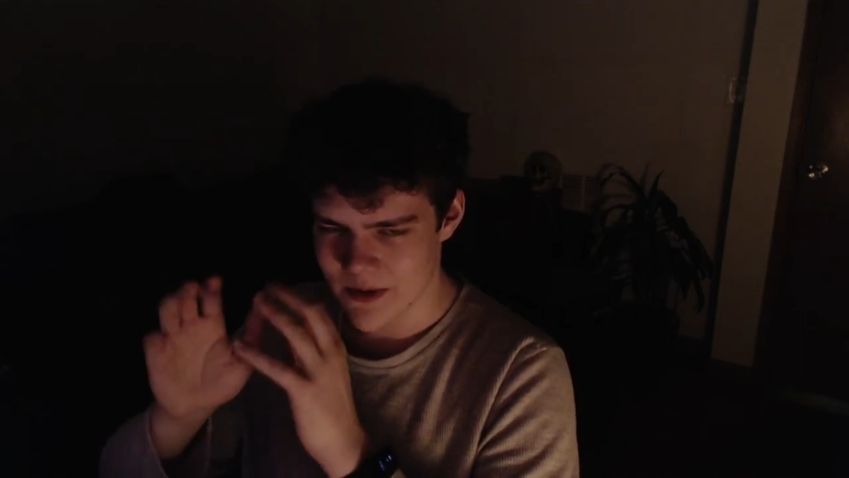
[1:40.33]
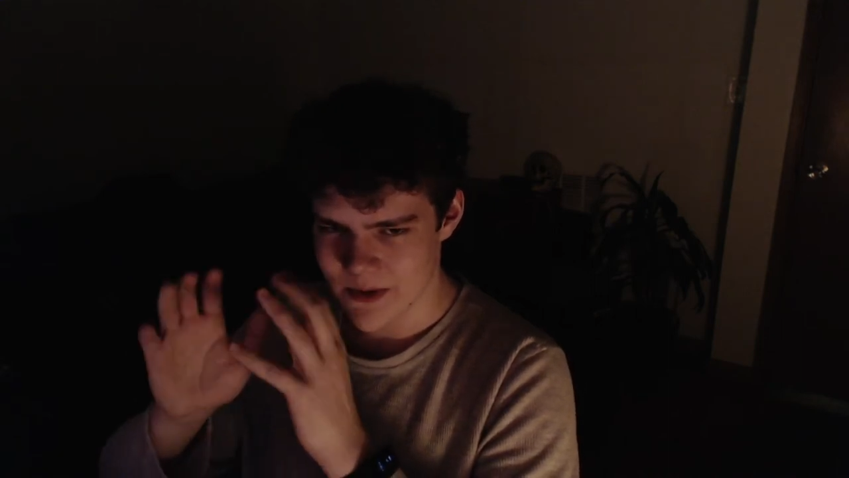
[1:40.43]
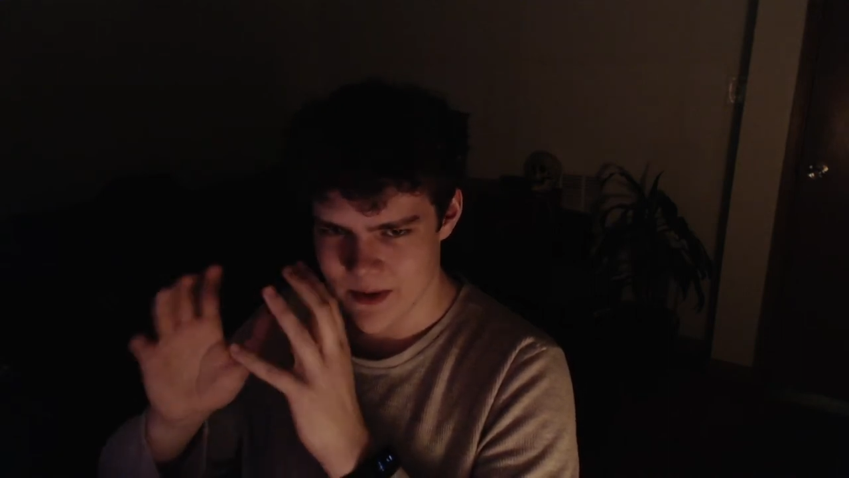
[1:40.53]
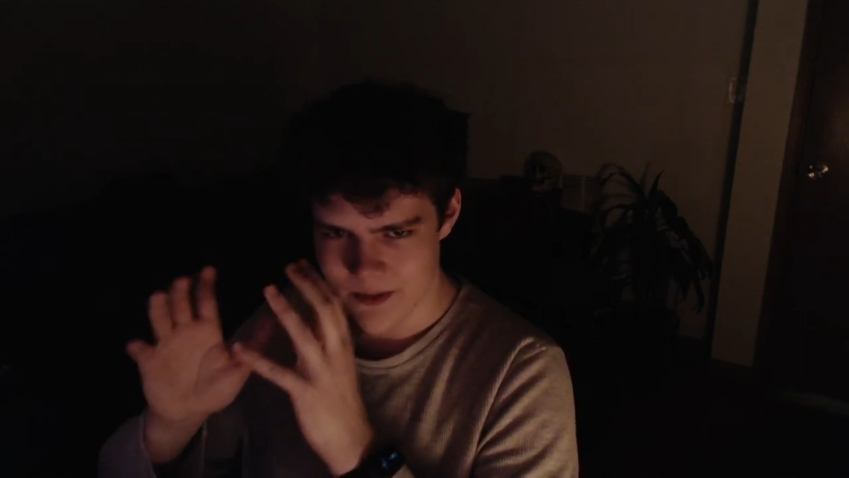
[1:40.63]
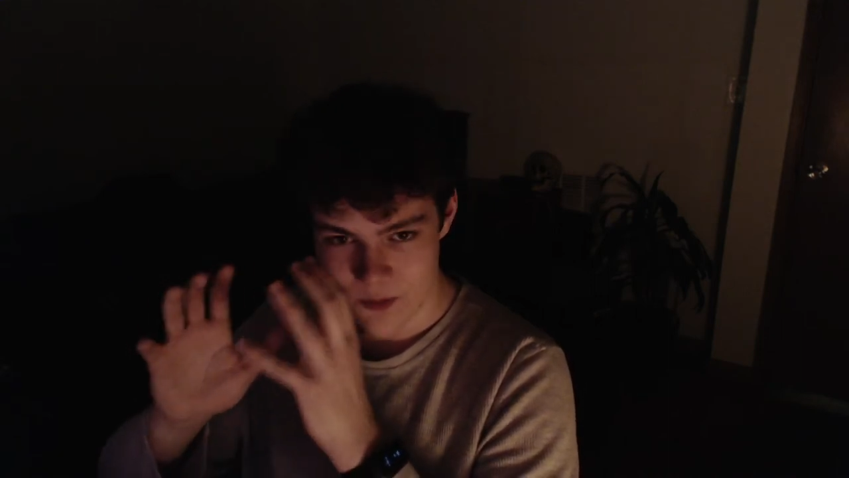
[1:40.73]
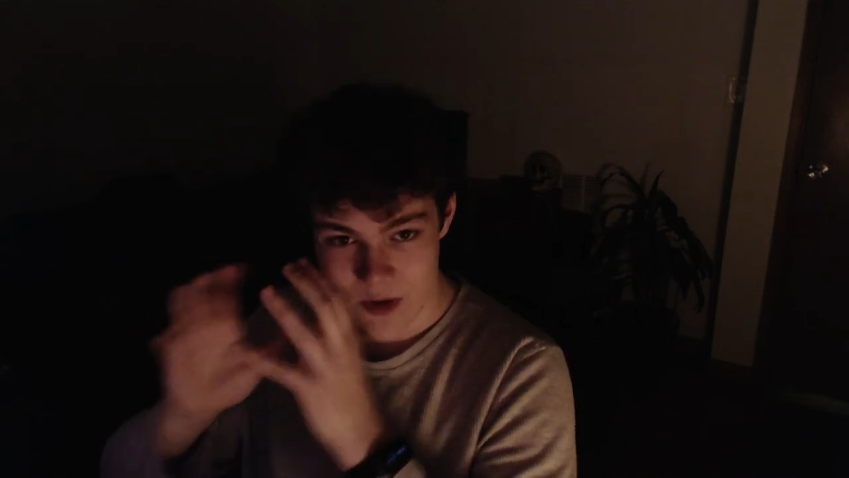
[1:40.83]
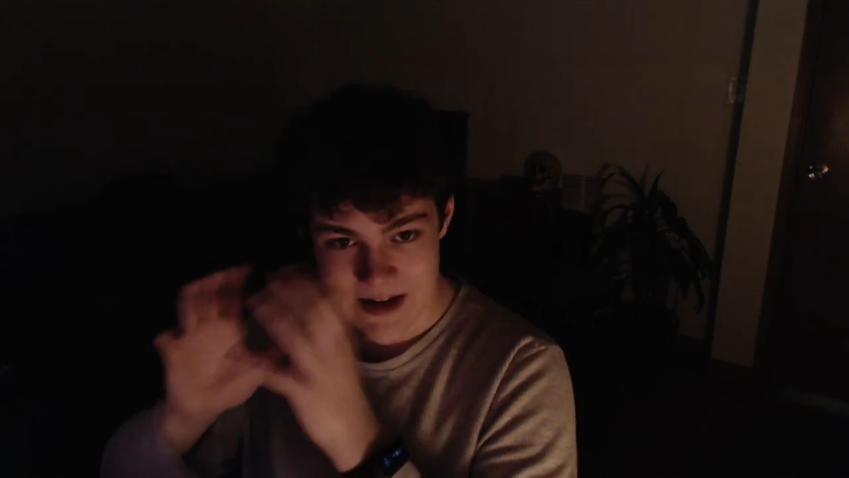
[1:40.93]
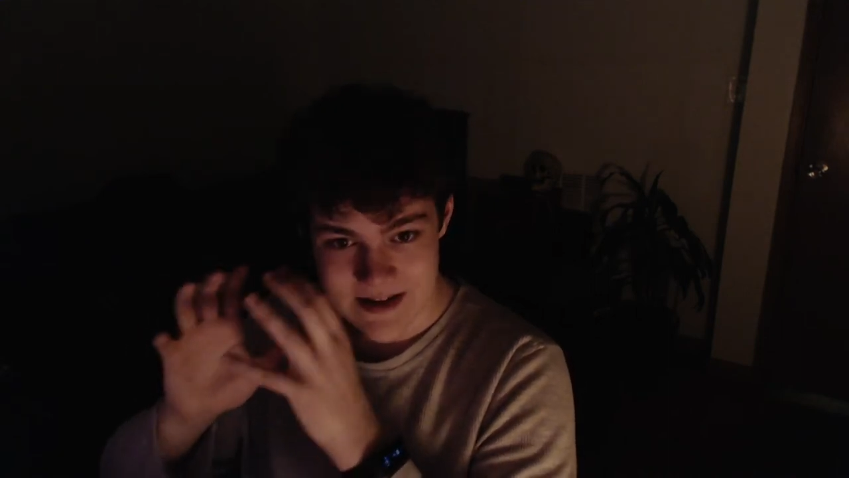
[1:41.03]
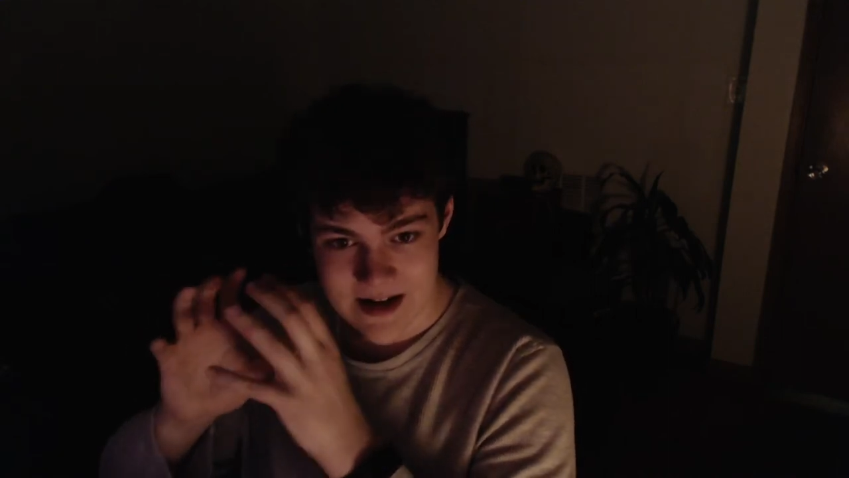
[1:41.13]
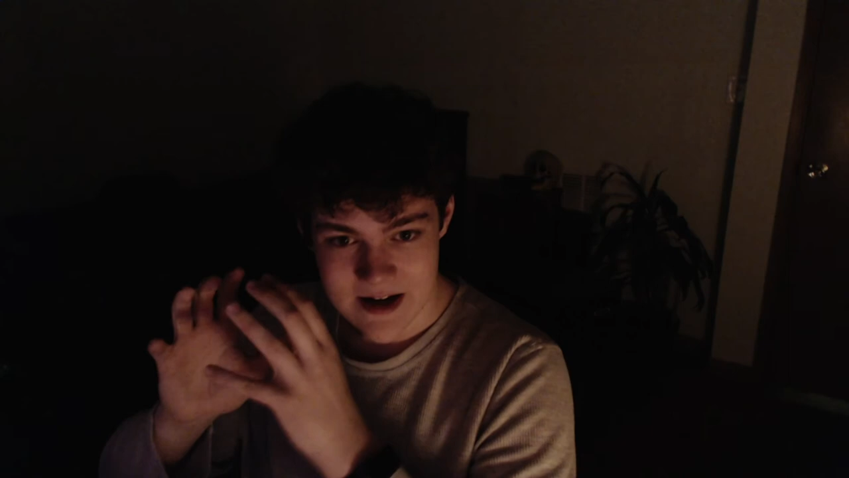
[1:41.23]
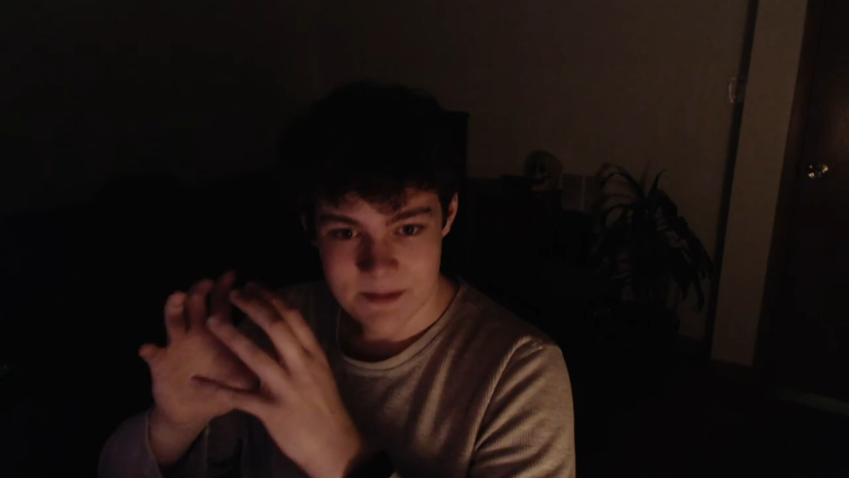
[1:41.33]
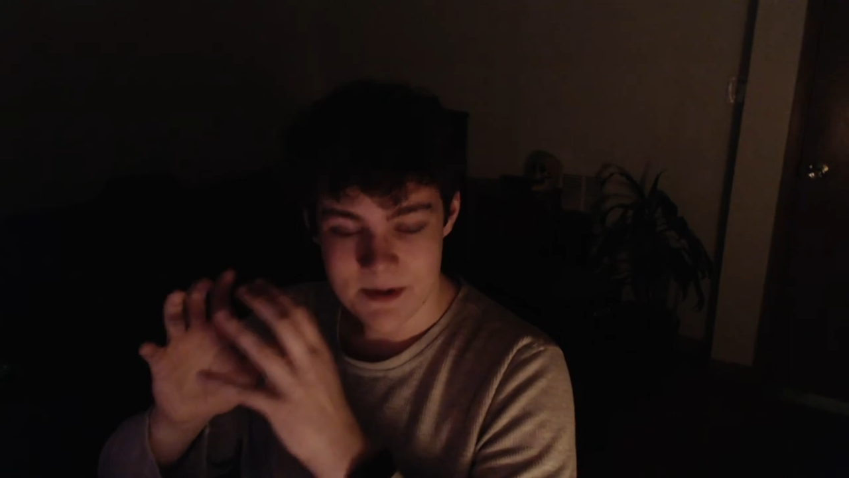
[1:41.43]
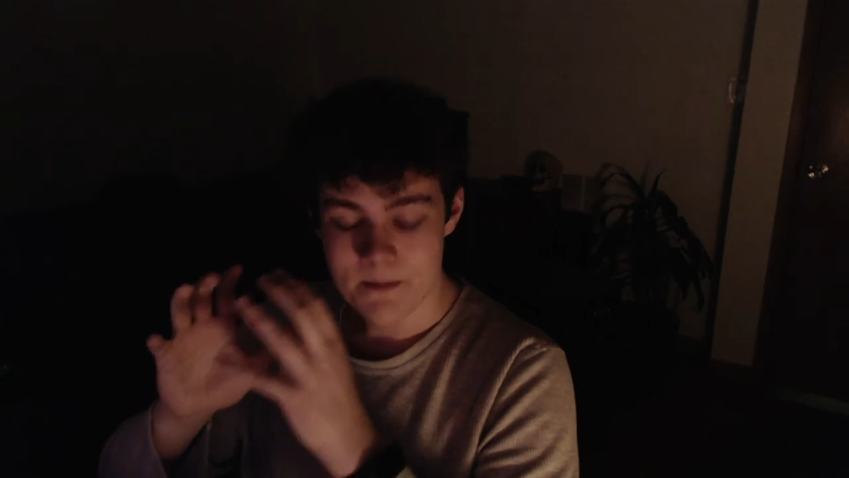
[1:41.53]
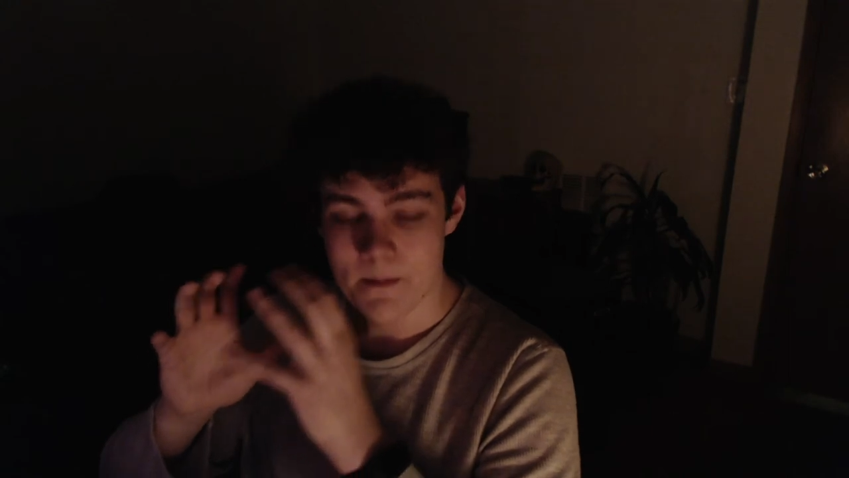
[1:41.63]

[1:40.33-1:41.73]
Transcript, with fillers: the way it's set up.